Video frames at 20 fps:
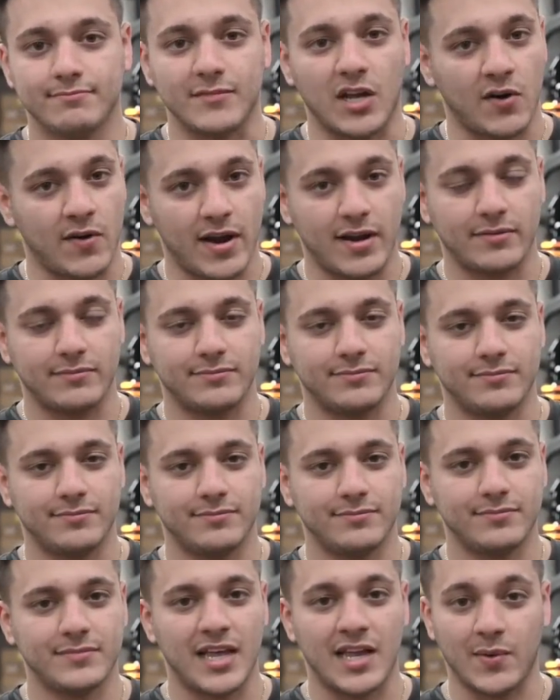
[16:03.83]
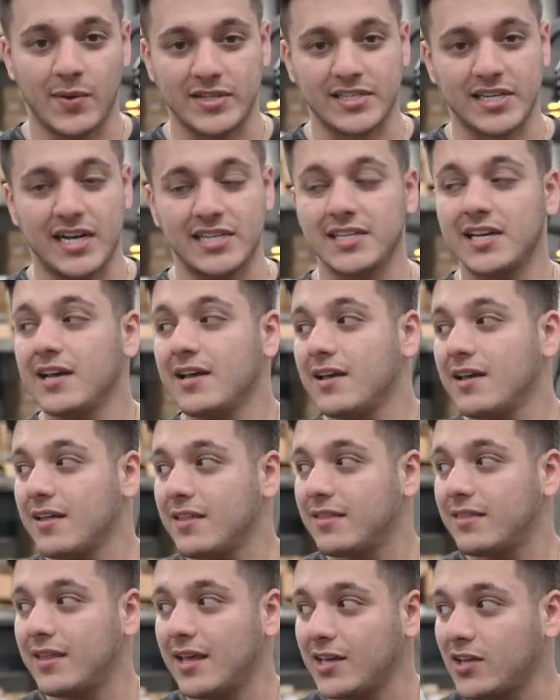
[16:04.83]
All right, anyways guys,
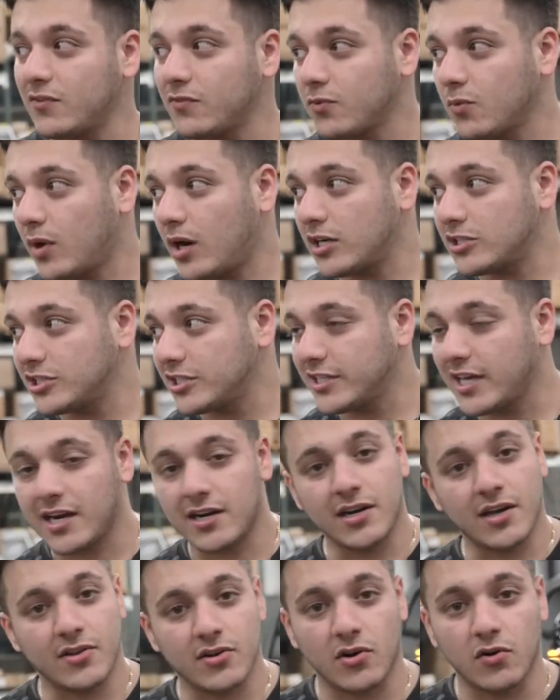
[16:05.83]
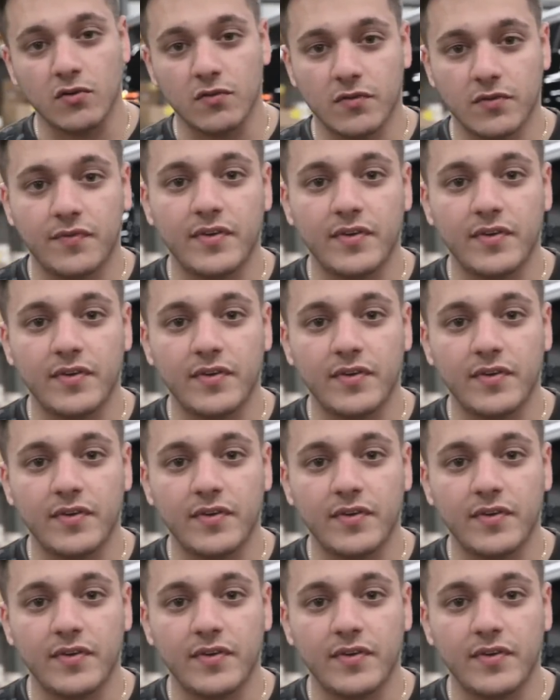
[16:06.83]
thank you for watching yet another overview